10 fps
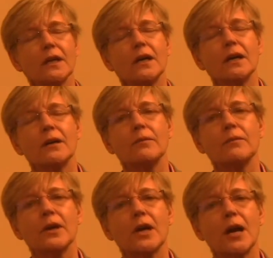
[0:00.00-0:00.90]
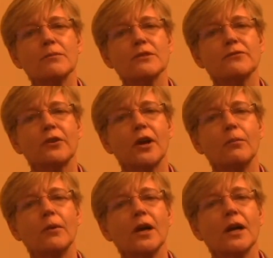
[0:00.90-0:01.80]
uh, comes
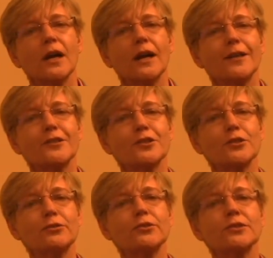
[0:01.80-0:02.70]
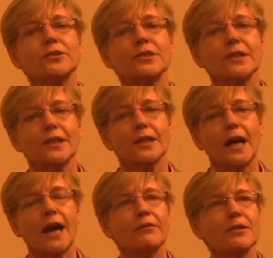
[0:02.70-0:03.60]
from institutions
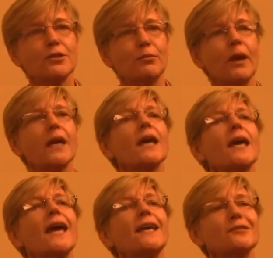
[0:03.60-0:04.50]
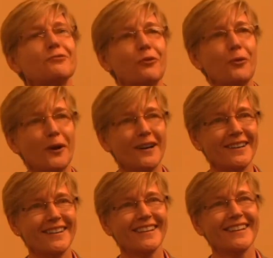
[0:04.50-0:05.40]
having to make a case for
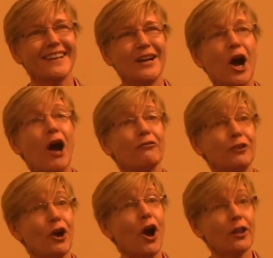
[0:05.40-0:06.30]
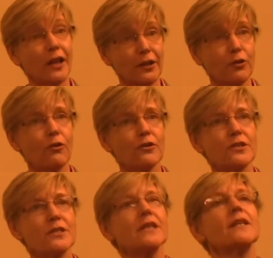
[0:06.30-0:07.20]
offering online
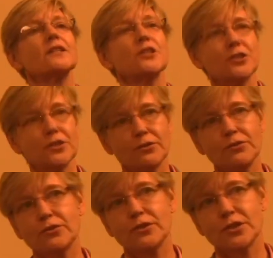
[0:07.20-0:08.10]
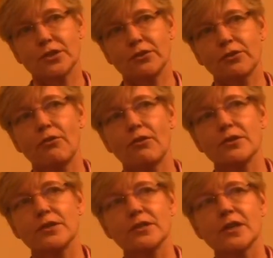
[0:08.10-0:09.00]
courses in addition to traditional
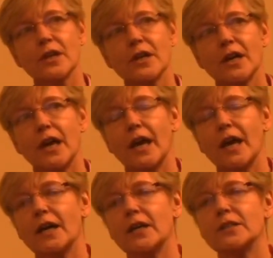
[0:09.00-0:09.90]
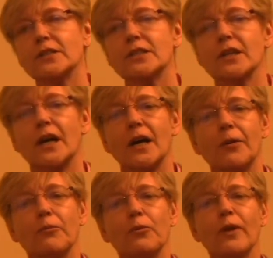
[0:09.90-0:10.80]
courses. And
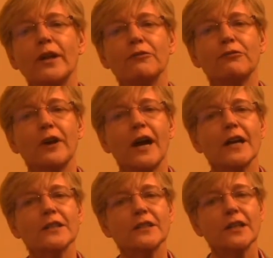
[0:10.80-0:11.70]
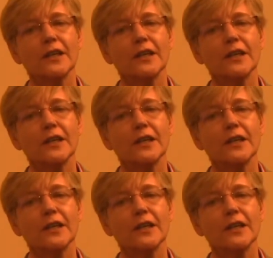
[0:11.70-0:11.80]
um, when in fact,